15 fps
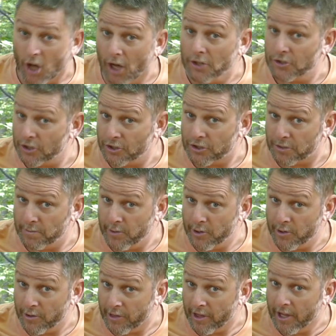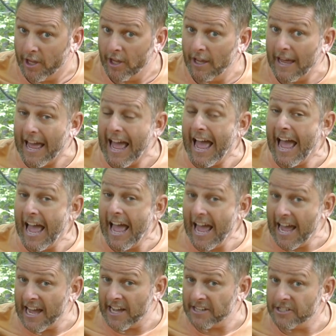also smooth
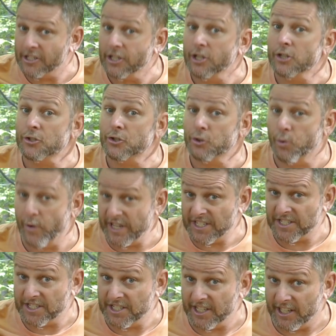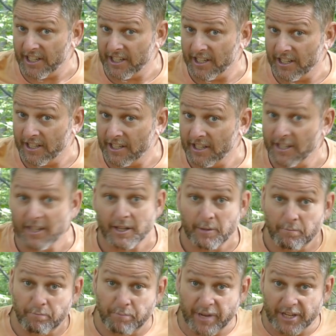and twisty.
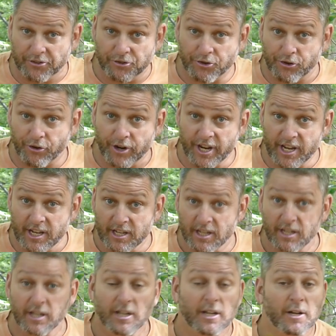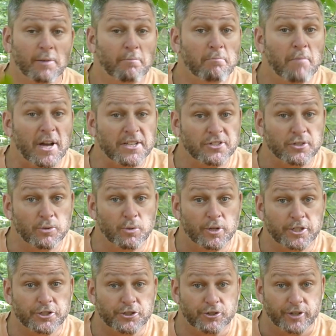Beech tree, musclewood
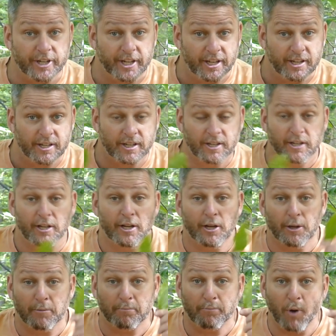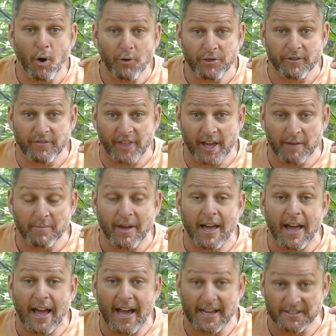tree both of them
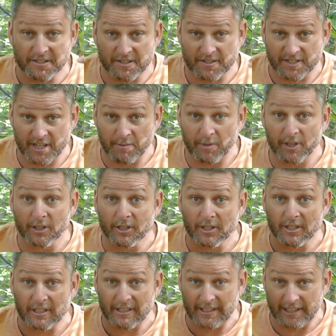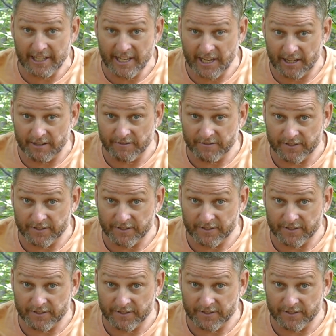has similar leaves.